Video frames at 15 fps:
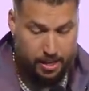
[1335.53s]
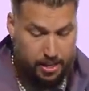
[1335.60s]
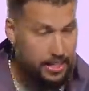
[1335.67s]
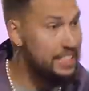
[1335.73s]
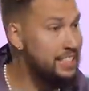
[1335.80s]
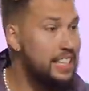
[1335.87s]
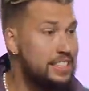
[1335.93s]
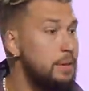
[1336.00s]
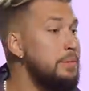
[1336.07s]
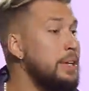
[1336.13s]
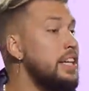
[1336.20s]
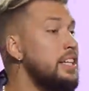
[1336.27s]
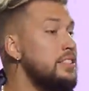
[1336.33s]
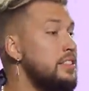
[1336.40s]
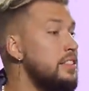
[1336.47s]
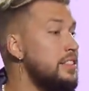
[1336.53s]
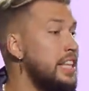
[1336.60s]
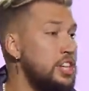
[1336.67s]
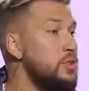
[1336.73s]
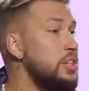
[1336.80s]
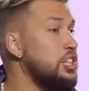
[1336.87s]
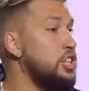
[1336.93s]
This doesn't mean that
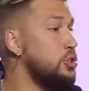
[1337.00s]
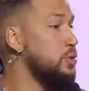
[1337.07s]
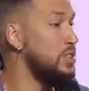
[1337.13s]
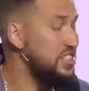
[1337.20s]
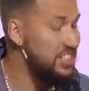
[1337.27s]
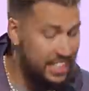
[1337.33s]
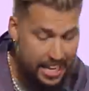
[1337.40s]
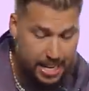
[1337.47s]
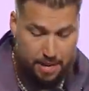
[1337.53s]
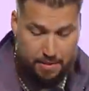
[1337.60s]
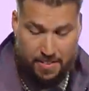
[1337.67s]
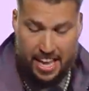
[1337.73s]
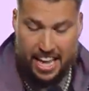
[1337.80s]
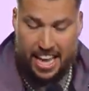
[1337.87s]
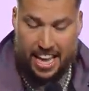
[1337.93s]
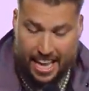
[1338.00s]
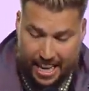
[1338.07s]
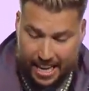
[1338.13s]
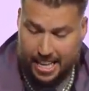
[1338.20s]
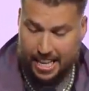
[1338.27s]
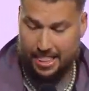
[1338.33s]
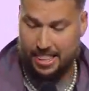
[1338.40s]
you can just receive
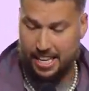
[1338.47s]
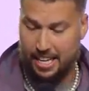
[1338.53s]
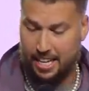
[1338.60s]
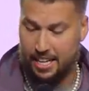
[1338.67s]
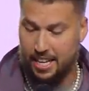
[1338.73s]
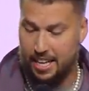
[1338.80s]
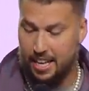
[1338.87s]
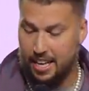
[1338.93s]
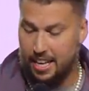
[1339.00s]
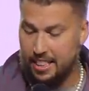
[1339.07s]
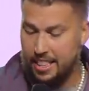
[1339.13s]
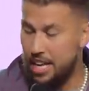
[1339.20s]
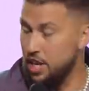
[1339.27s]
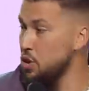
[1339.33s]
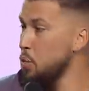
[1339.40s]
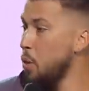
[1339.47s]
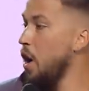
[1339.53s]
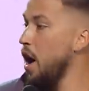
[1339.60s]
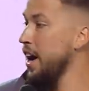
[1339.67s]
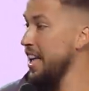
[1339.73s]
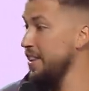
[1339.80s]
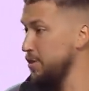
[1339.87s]
anything that you
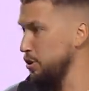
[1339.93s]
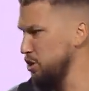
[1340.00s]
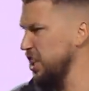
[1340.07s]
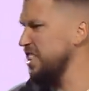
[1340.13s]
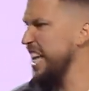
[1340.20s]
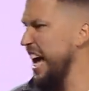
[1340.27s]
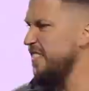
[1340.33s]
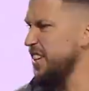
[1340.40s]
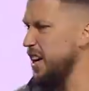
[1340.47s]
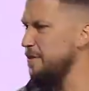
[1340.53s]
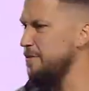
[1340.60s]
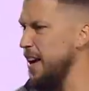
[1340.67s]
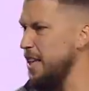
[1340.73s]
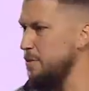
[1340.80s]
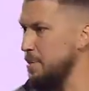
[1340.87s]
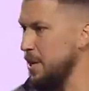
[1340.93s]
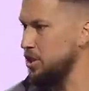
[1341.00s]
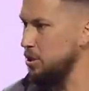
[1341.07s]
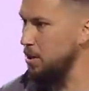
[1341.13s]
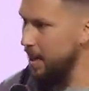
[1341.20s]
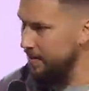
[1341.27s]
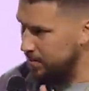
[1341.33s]
want if you just have enough faith, because
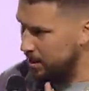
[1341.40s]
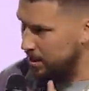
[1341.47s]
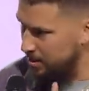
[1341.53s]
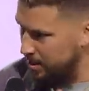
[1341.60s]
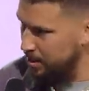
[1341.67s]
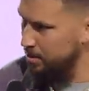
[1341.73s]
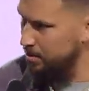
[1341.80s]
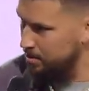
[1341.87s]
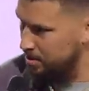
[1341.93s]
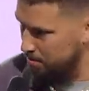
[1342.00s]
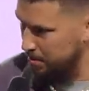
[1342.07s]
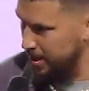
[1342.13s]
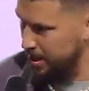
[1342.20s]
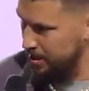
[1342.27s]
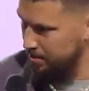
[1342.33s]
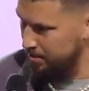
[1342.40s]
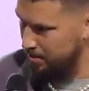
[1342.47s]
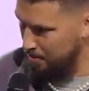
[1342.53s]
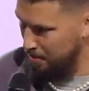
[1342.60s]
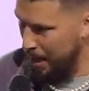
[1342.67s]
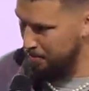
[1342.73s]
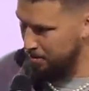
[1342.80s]
you'll have to continue to read
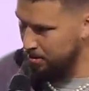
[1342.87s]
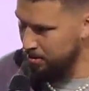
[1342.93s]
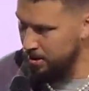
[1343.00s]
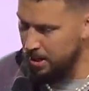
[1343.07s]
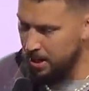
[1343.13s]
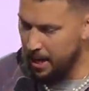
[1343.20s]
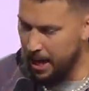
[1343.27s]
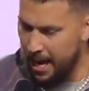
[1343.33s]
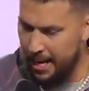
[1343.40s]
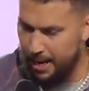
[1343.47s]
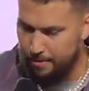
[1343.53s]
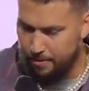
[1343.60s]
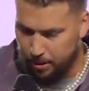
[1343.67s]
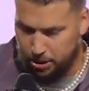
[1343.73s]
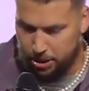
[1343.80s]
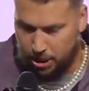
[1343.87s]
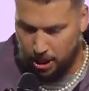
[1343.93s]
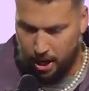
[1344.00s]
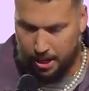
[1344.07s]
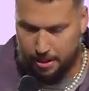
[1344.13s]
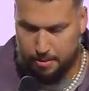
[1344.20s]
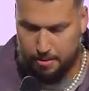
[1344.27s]
the Bible. And in First
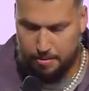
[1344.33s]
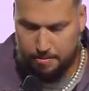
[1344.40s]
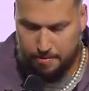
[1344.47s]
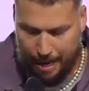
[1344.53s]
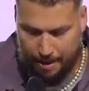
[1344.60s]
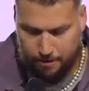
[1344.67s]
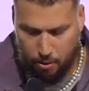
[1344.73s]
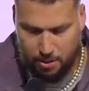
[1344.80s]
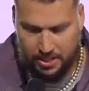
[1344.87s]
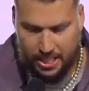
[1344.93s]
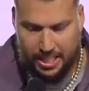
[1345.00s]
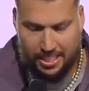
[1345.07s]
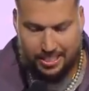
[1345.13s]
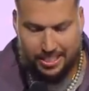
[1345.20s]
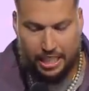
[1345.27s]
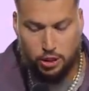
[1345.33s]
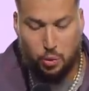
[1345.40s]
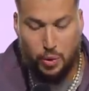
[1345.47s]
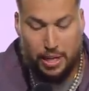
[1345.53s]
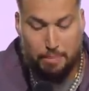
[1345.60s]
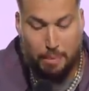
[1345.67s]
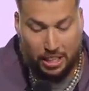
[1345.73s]
John five fourteen, it says,
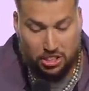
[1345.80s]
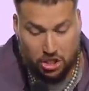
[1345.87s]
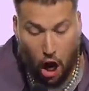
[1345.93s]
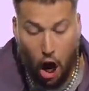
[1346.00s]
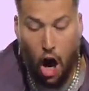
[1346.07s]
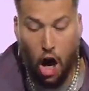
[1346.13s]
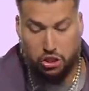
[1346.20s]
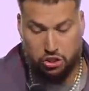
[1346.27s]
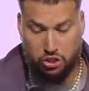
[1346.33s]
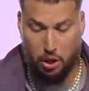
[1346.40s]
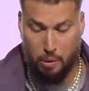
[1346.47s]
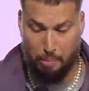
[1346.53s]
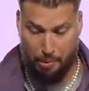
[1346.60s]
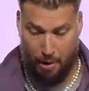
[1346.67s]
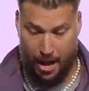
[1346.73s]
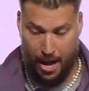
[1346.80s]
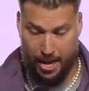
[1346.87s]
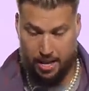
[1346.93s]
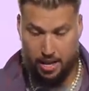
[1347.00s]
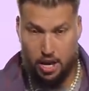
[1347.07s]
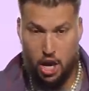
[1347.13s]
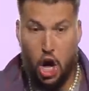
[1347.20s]
we must also pray
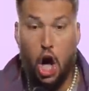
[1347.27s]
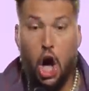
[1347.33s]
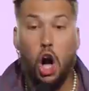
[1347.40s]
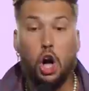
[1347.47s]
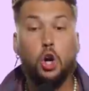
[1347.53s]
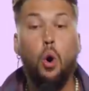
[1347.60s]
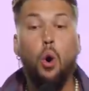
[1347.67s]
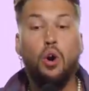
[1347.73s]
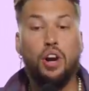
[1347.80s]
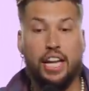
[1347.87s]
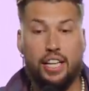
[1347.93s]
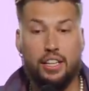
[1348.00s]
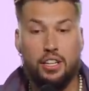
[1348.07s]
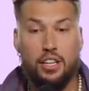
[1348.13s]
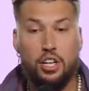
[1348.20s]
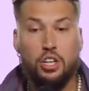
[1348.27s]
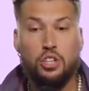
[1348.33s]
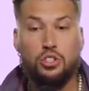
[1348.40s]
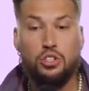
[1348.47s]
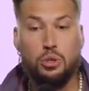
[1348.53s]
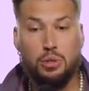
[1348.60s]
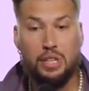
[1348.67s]
according
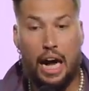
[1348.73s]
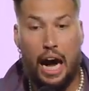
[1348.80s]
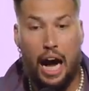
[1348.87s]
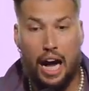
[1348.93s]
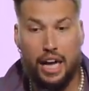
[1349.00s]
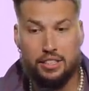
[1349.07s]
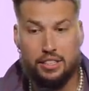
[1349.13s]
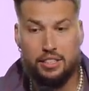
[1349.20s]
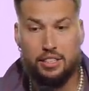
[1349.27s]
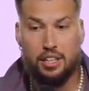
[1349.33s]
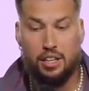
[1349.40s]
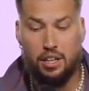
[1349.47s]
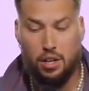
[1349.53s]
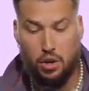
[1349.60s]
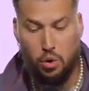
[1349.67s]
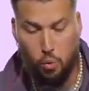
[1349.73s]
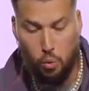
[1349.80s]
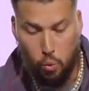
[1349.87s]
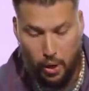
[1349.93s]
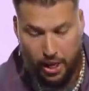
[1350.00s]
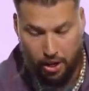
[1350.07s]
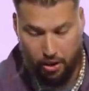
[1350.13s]
to God's
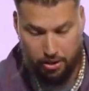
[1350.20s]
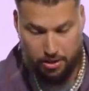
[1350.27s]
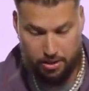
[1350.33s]
will.